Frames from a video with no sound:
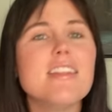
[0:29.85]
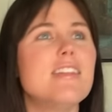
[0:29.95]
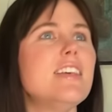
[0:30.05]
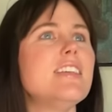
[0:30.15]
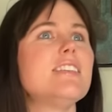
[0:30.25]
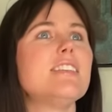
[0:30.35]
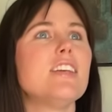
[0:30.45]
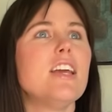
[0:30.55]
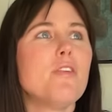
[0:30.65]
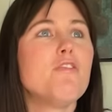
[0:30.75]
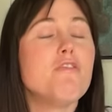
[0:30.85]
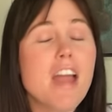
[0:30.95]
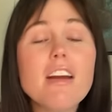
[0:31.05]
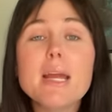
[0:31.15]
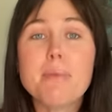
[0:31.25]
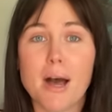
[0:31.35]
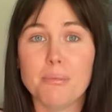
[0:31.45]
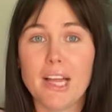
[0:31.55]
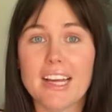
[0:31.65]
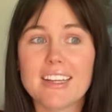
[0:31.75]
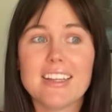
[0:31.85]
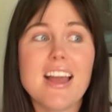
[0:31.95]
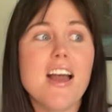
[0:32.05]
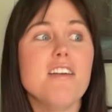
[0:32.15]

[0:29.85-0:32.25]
this very public,